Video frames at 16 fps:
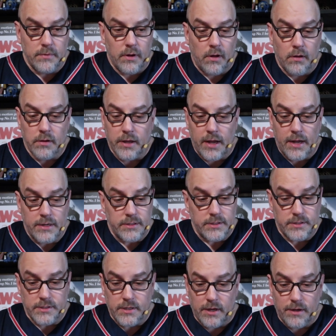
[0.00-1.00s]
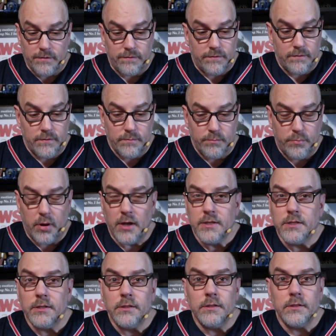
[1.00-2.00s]
all kinds of stuff,
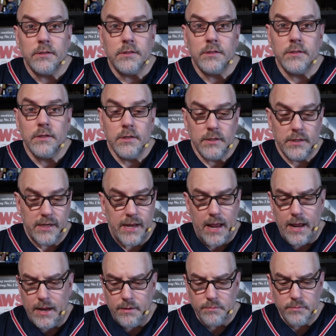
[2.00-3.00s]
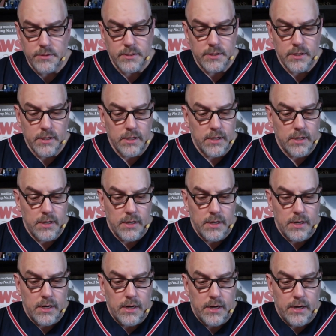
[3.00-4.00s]
puzzles, games,
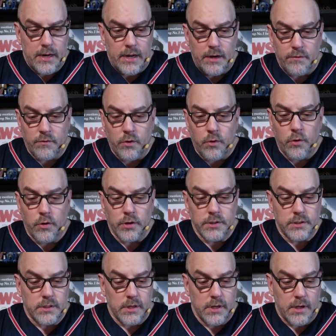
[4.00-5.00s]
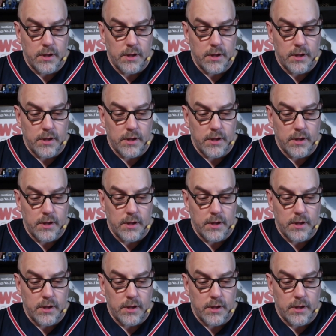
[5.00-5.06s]
and of course,